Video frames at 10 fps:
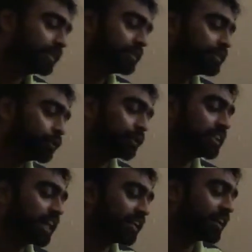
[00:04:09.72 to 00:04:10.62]
Swords
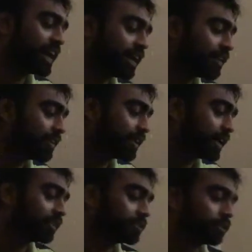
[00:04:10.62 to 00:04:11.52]
out of your head.
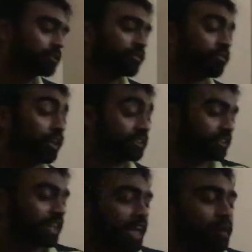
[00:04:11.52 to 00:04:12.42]
Eight of Swords
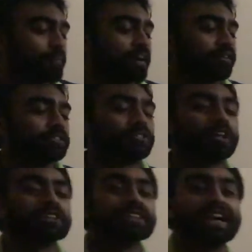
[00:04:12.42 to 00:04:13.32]
reverse. Eight of Pentacles
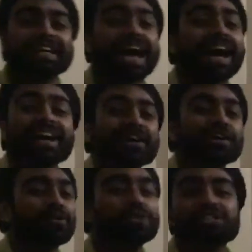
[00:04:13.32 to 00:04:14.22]
crossing that. Yeah,
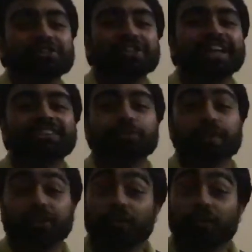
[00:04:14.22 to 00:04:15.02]
you wish you could get to work.